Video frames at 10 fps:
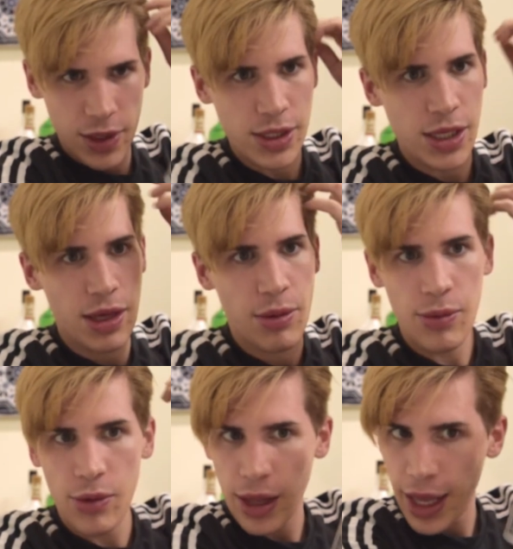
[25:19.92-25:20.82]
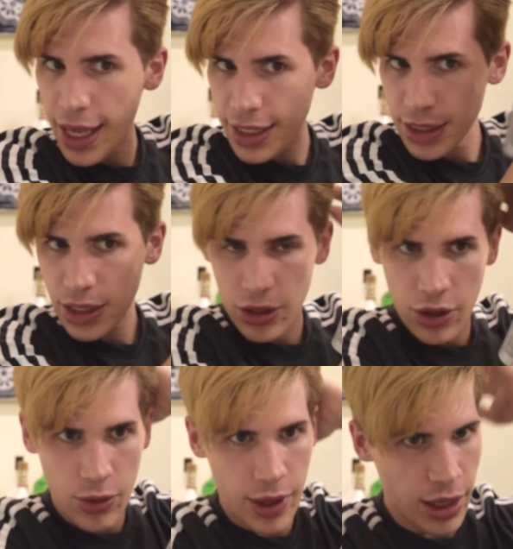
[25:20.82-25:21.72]
So that one has to go
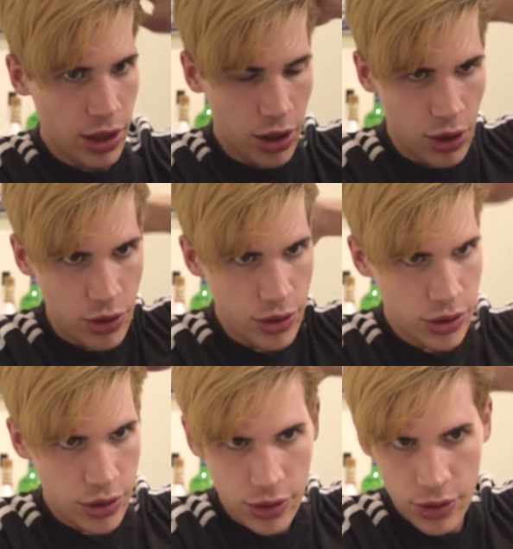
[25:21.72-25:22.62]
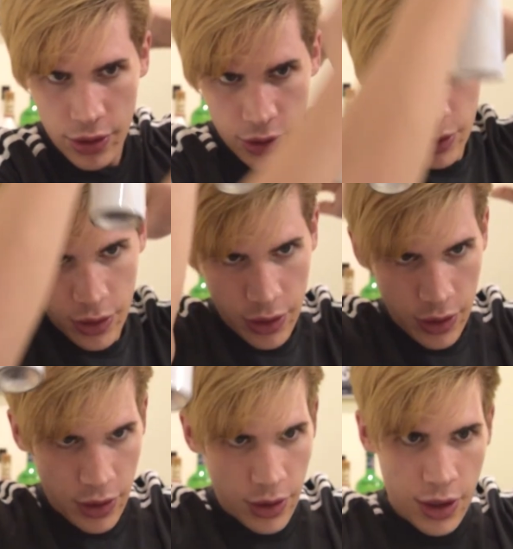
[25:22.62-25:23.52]
quite close.
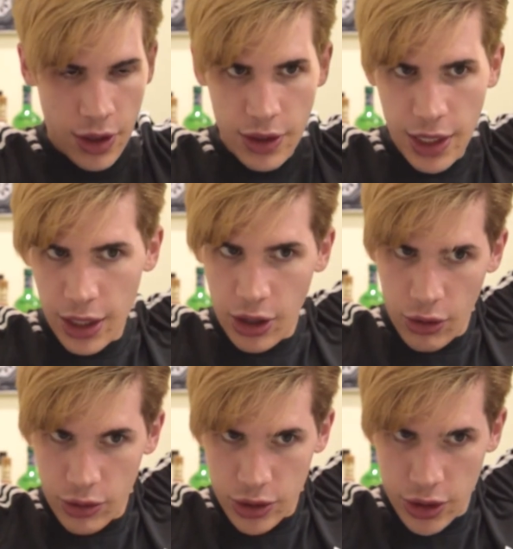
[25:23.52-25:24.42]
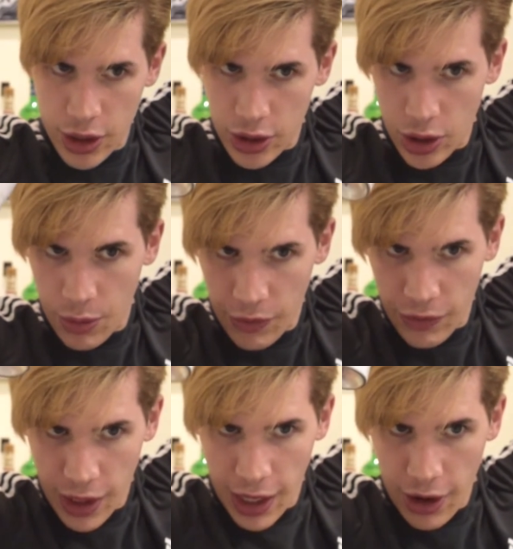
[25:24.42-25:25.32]
Then I go onto the top of
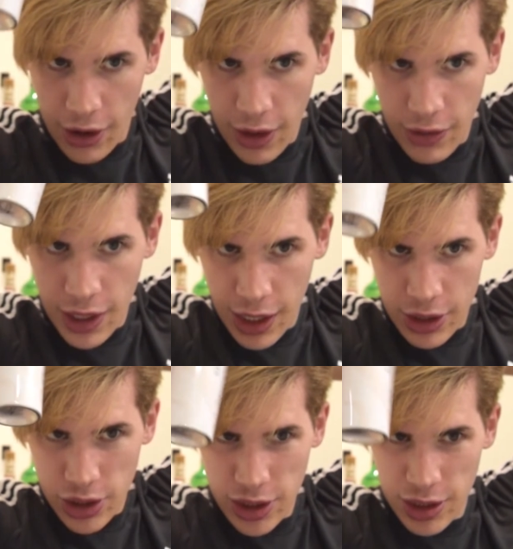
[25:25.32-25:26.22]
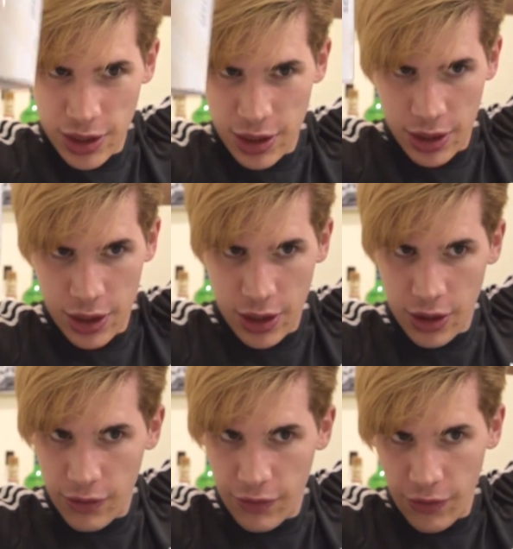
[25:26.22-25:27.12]
the hair, and then I'll just,
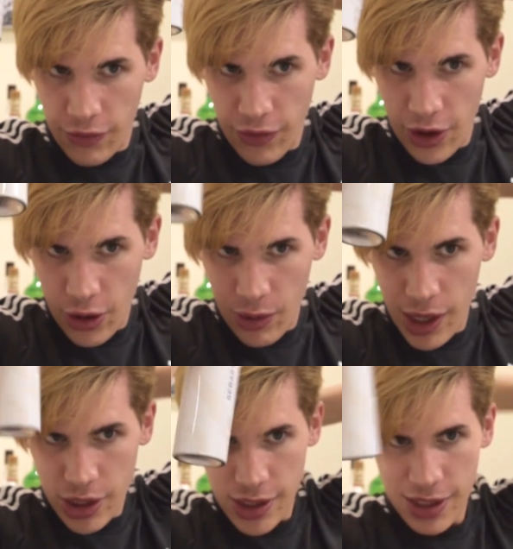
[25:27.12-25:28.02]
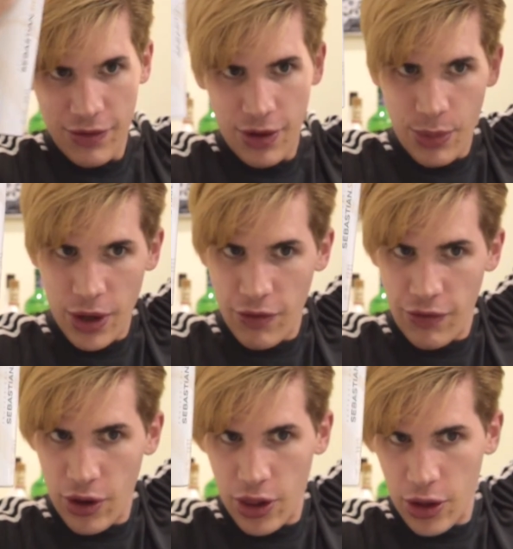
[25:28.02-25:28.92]
from far away, I just give it a bit of
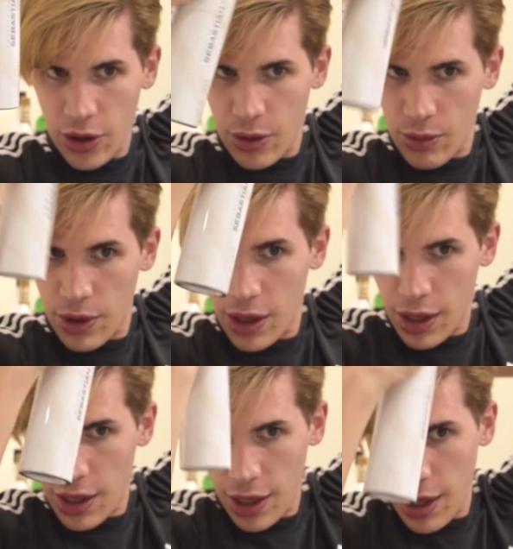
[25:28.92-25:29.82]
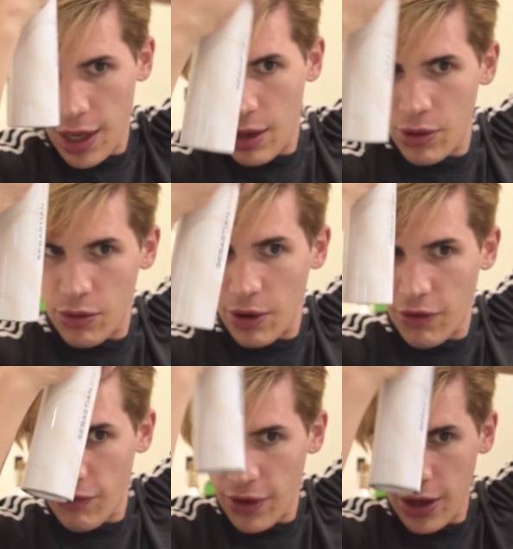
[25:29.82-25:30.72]
volume, and with my
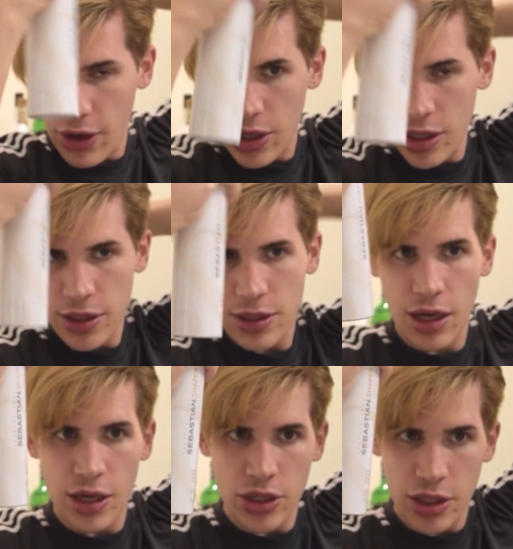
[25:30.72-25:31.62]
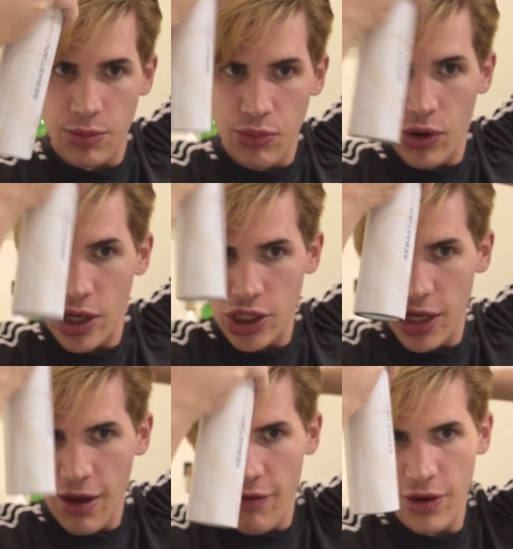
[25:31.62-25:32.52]
fingers I just brush
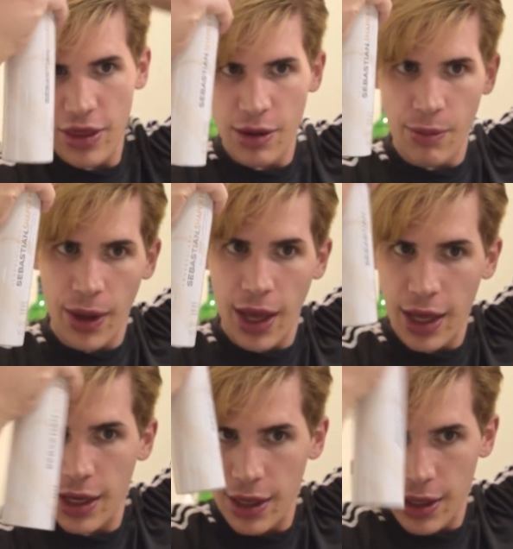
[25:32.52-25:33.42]
everything back.